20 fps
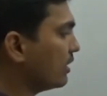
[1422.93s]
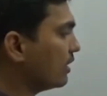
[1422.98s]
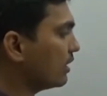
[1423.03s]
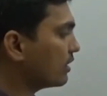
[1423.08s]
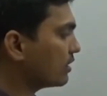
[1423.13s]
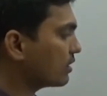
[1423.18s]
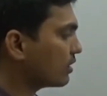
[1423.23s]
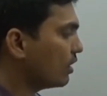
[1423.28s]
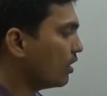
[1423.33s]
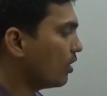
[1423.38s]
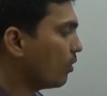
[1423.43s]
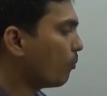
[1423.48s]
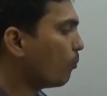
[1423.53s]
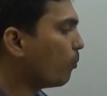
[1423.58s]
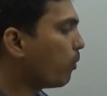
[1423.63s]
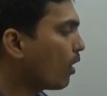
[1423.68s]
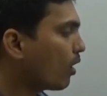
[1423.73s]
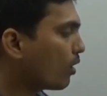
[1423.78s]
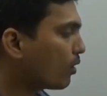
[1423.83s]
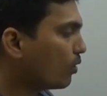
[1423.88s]
is
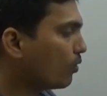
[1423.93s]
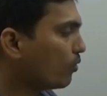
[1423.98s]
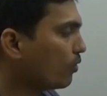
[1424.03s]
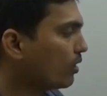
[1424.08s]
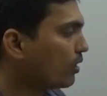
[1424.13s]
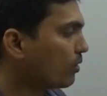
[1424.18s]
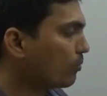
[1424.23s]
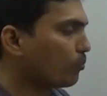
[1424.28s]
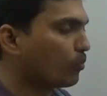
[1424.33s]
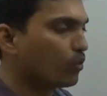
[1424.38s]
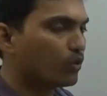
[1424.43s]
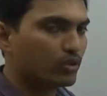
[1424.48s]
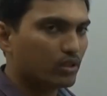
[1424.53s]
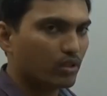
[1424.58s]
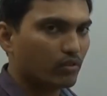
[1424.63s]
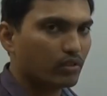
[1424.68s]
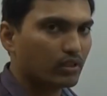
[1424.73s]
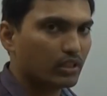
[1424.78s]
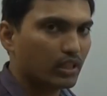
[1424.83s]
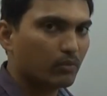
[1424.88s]
borrower, most
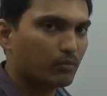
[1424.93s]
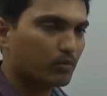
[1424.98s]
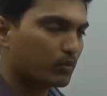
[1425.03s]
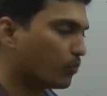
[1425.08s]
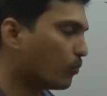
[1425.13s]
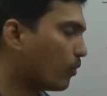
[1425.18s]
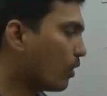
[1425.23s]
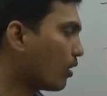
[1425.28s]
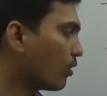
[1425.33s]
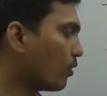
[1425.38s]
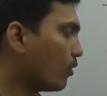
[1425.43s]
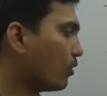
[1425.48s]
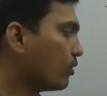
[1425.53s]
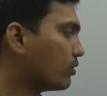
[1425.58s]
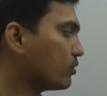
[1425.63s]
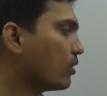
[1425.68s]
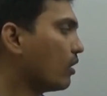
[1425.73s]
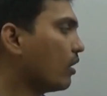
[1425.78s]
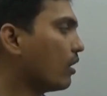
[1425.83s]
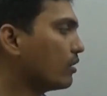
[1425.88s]
of the times
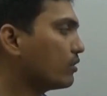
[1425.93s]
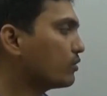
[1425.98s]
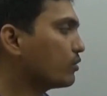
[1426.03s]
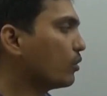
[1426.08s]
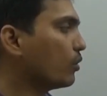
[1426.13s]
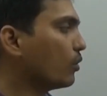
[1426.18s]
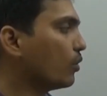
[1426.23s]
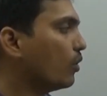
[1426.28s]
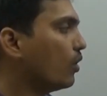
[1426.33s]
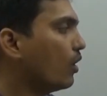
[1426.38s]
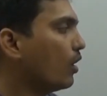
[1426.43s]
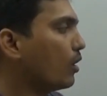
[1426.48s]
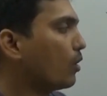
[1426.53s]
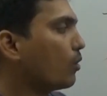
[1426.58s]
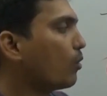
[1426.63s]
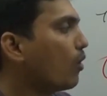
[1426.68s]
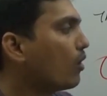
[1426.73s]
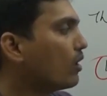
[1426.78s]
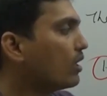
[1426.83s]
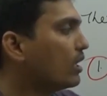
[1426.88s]
borrowers also
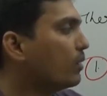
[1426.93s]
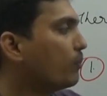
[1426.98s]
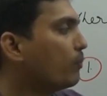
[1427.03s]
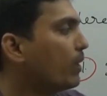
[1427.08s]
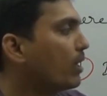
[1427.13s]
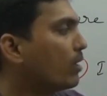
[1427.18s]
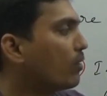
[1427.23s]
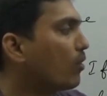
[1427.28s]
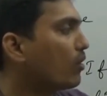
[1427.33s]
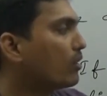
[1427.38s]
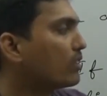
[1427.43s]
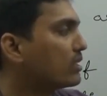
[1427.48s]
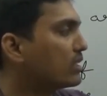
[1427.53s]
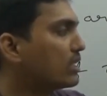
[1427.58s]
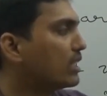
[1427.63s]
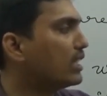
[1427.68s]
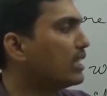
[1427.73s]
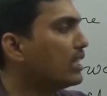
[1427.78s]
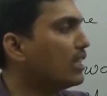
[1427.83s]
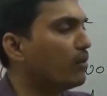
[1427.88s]
not depend on
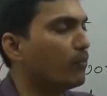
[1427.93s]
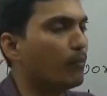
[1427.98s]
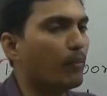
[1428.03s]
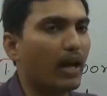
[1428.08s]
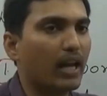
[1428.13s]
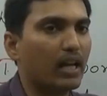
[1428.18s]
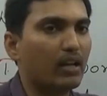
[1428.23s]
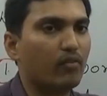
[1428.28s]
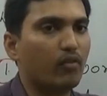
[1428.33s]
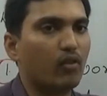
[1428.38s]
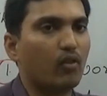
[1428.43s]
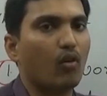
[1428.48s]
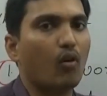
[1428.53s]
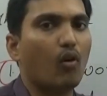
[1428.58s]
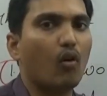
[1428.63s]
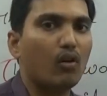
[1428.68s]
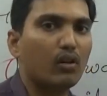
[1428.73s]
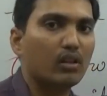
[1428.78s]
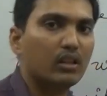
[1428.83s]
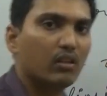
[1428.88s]
single bank for
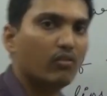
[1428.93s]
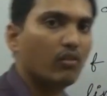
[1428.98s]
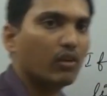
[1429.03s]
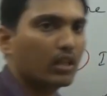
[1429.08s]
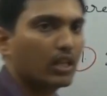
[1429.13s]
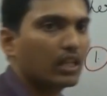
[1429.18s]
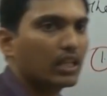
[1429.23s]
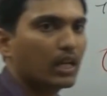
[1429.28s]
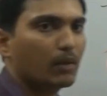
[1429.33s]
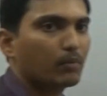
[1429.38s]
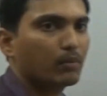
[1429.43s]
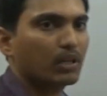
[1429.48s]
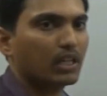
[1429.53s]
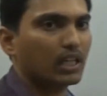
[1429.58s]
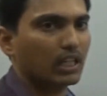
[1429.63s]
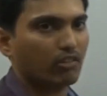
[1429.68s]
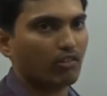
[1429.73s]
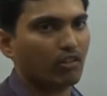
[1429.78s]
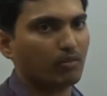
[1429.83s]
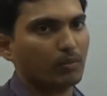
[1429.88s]
all the working capital
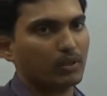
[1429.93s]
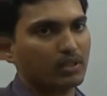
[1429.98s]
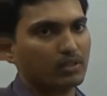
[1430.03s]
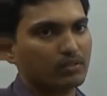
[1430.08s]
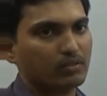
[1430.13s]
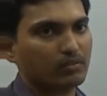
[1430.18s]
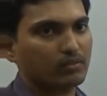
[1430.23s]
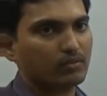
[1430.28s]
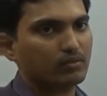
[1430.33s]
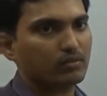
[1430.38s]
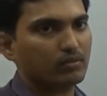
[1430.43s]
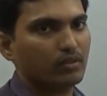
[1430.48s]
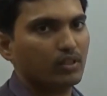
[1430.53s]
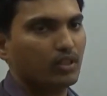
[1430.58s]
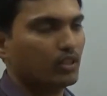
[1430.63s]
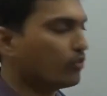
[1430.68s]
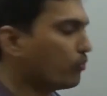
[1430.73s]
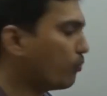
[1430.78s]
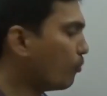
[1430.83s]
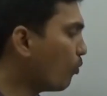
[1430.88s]
requirements.
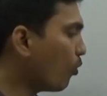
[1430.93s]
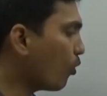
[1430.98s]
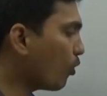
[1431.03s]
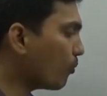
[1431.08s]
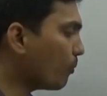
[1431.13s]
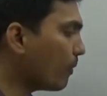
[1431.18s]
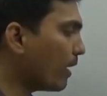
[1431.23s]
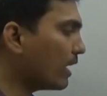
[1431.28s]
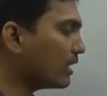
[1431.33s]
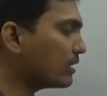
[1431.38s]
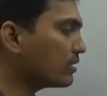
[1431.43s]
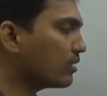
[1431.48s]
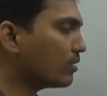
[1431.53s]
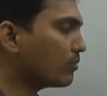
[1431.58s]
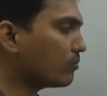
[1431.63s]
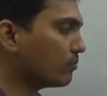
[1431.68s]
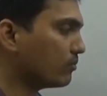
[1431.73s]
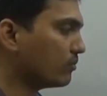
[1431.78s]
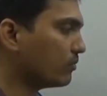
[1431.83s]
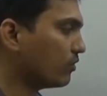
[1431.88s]
If more banks
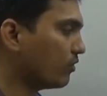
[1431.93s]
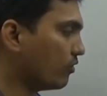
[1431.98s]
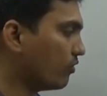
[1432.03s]
are,